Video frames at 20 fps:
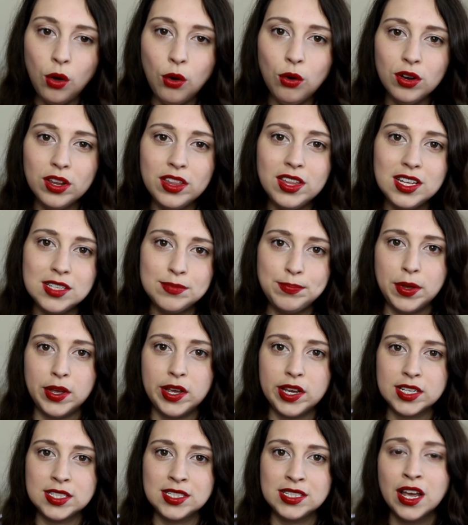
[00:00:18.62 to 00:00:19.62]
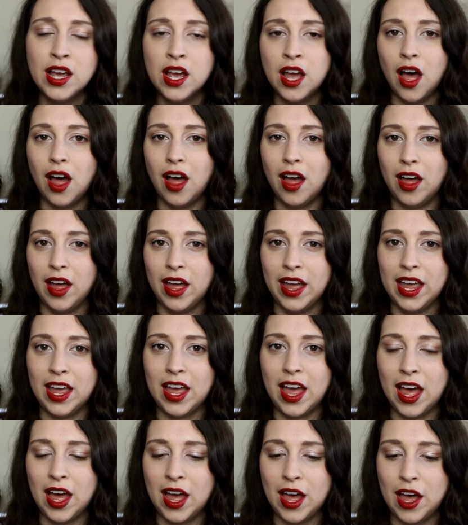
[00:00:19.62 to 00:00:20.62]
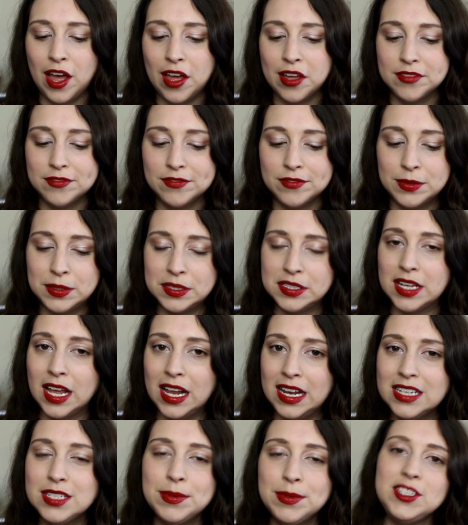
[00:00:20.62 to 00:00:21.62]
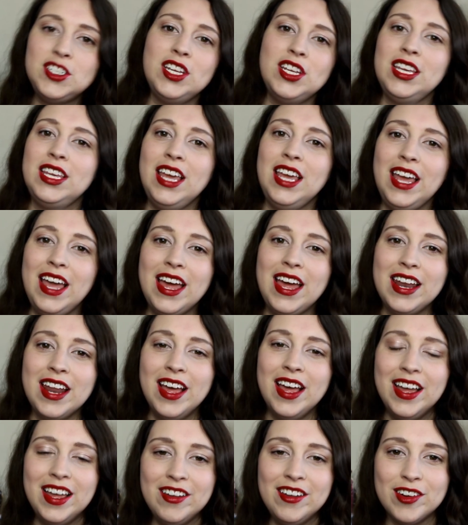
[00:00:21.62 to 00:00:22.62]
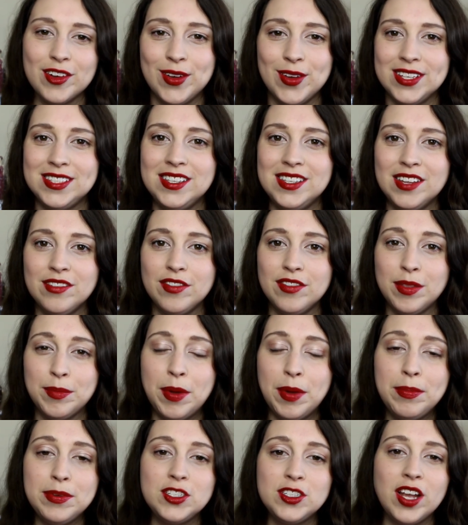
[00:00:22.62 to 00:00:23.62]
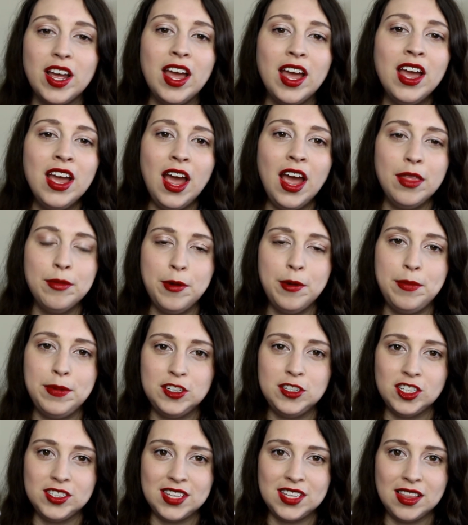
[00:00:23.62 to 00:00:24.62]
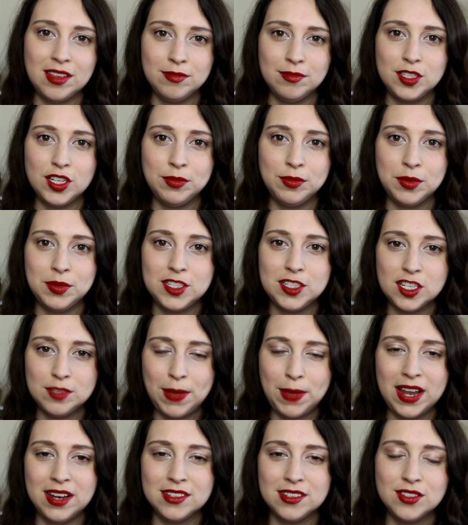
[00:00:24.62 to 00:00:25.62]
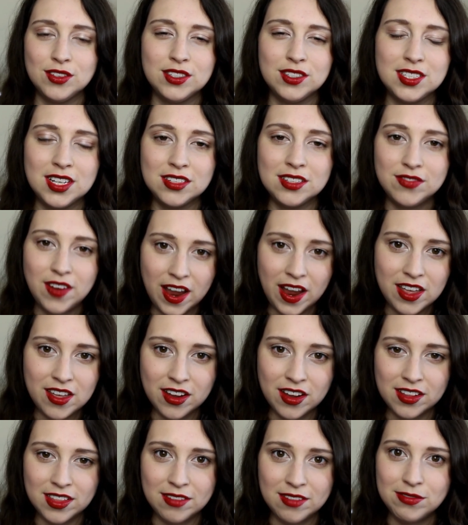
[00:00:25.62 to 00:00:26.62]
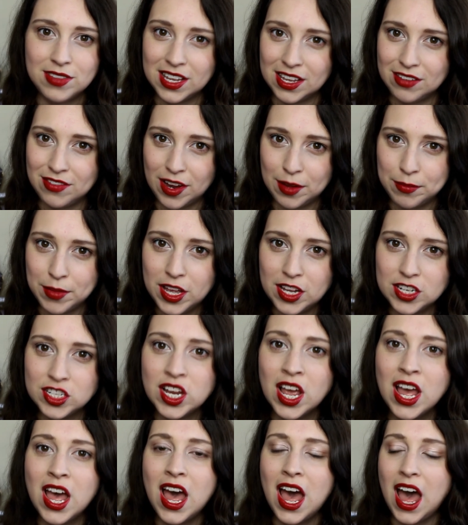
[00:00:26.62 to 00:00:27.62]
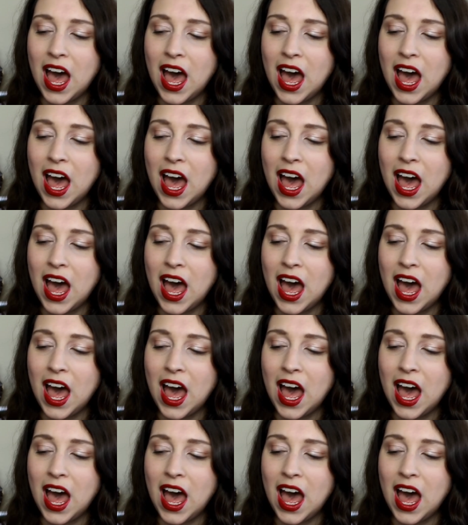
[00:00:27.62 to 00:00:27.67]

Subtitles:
All of these books, I was a little bit cheeky and I requested them from the publisher and the publisher sent them to me, which is Pen and Sword, so it's very kind of them, thank you very much.